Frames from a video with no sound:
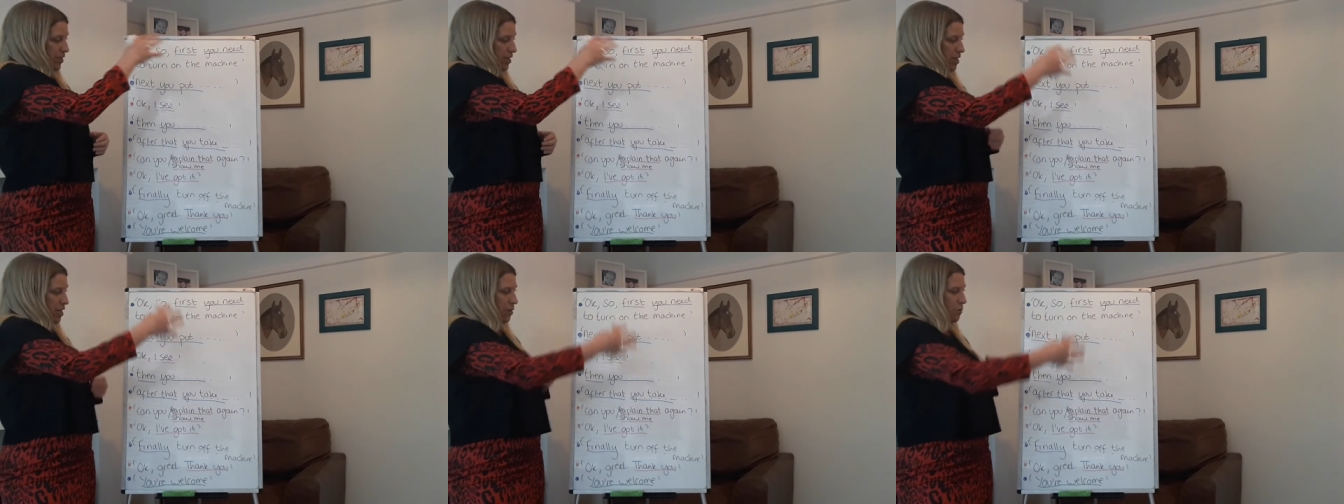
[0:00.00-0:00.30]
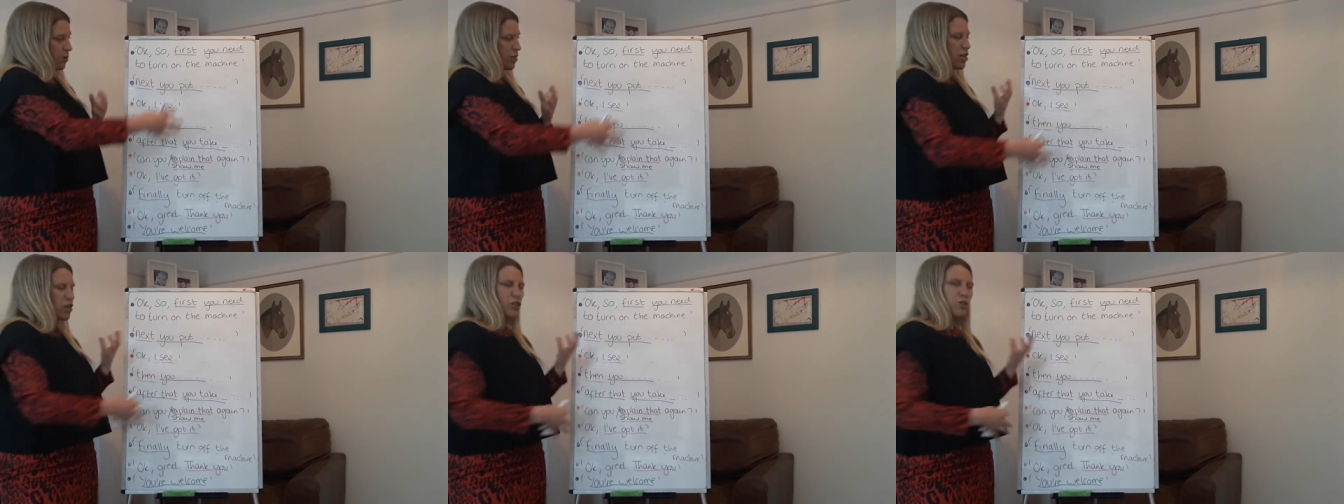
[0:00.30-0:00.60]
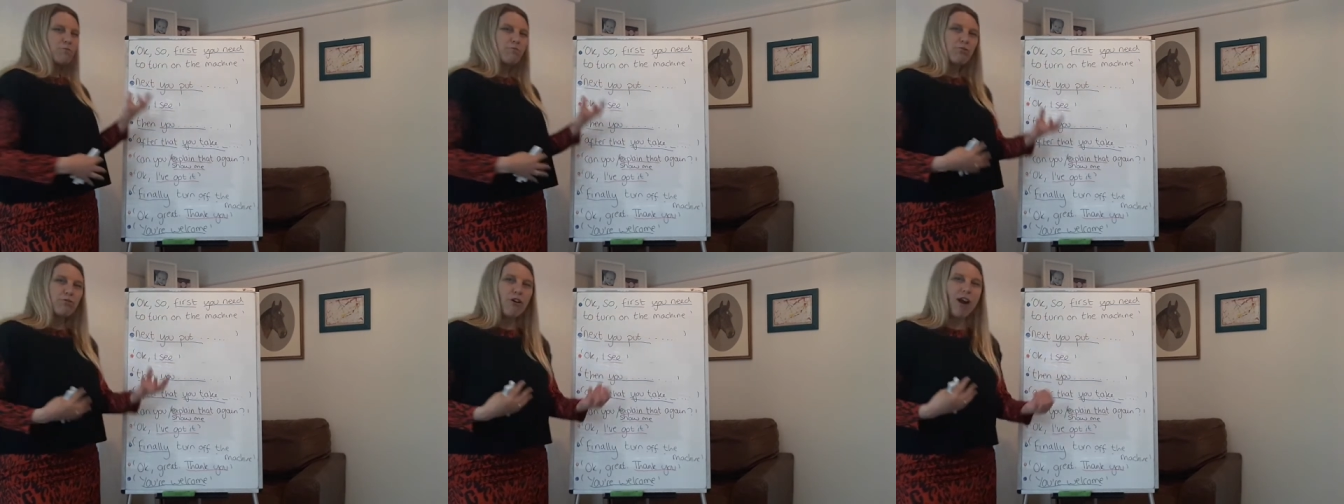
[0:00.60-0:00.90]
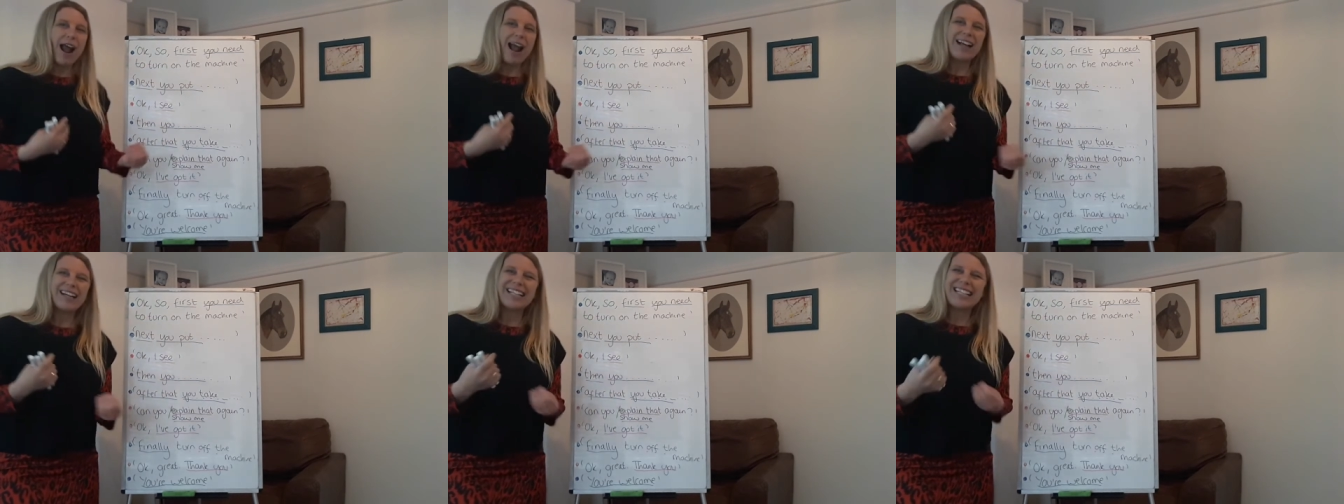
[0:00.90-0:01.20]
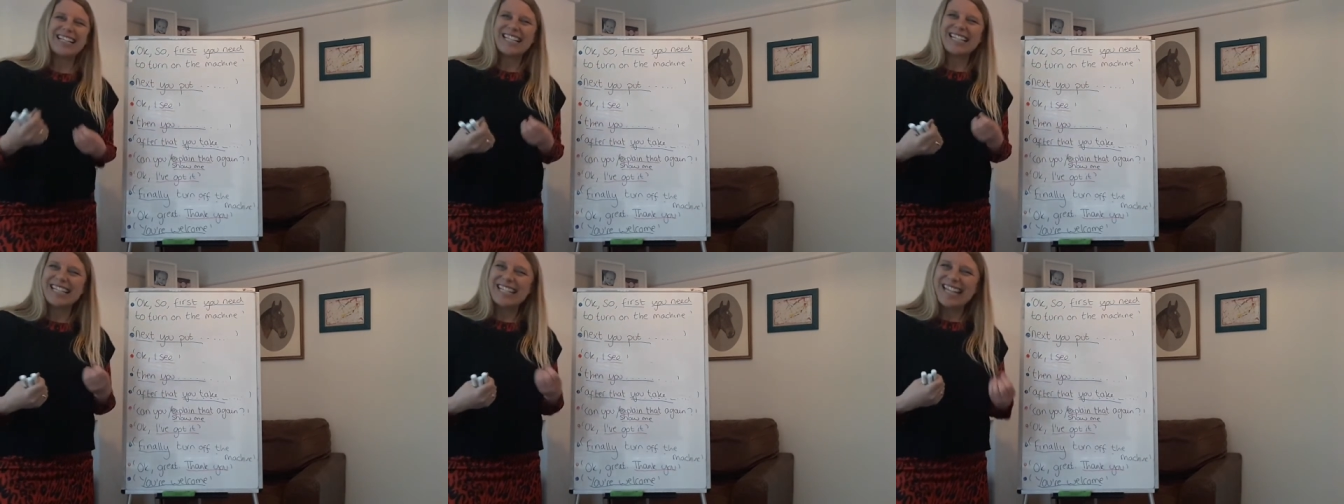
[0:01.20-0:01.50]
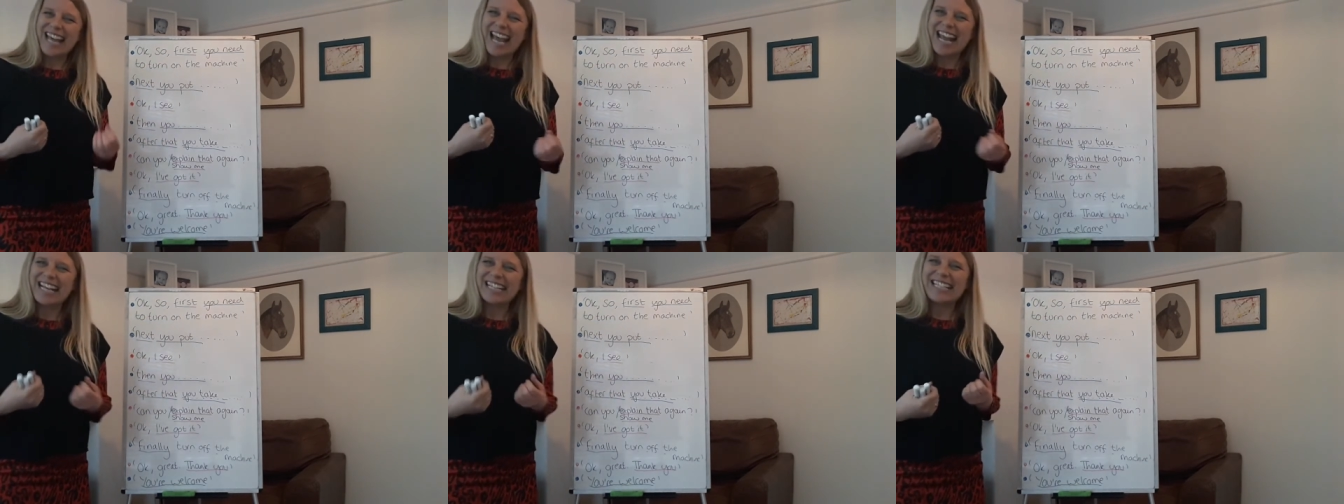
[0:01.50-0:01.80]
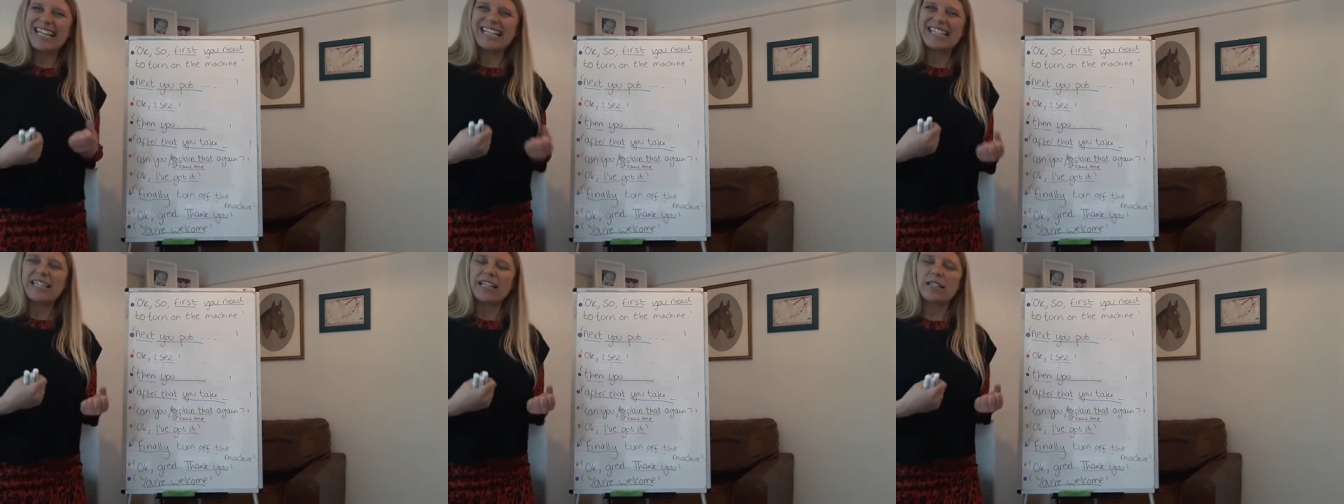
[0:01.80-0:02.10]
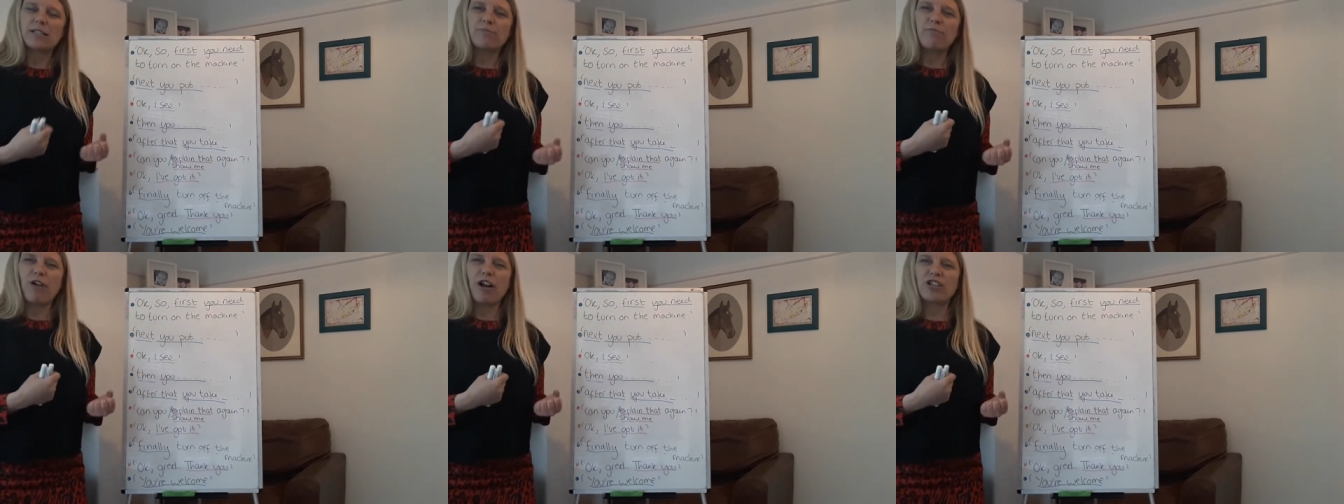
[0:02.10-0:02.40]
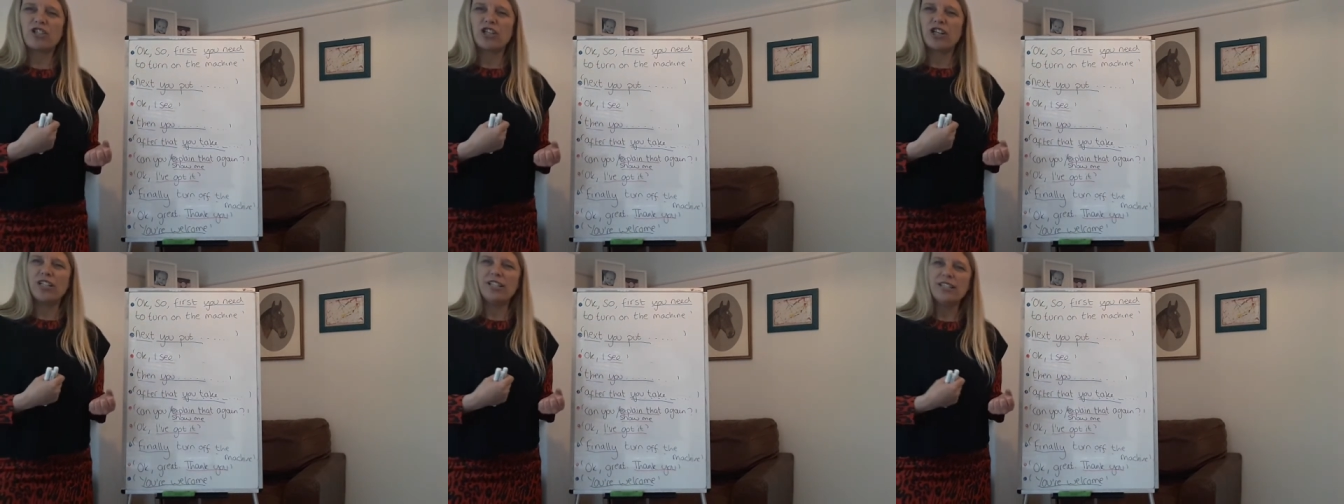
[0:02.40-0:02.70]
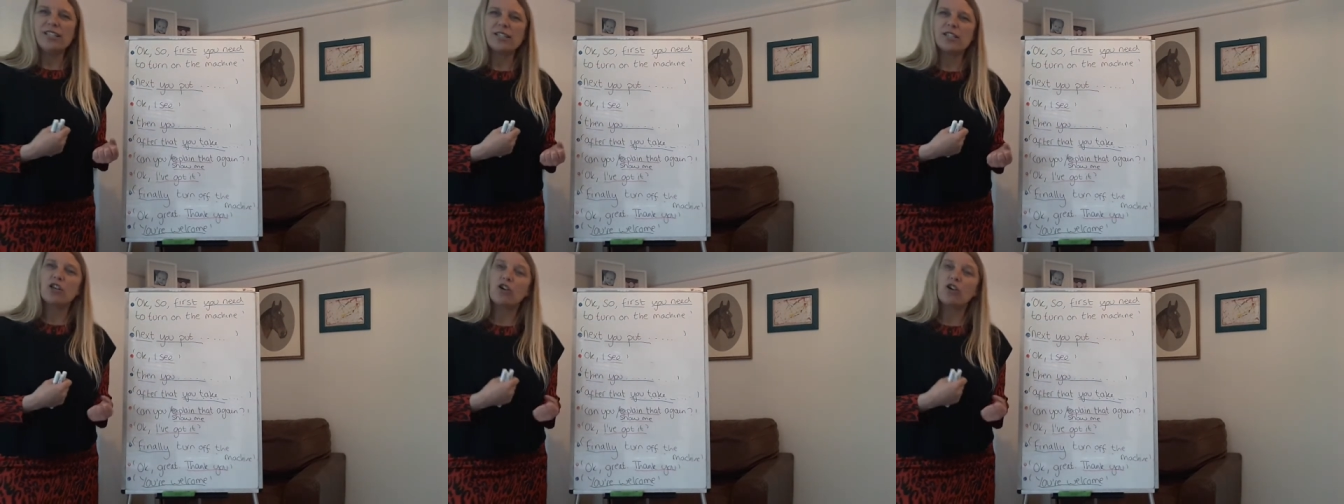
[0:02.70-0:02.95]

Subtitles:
I want you to practice saying these expressions.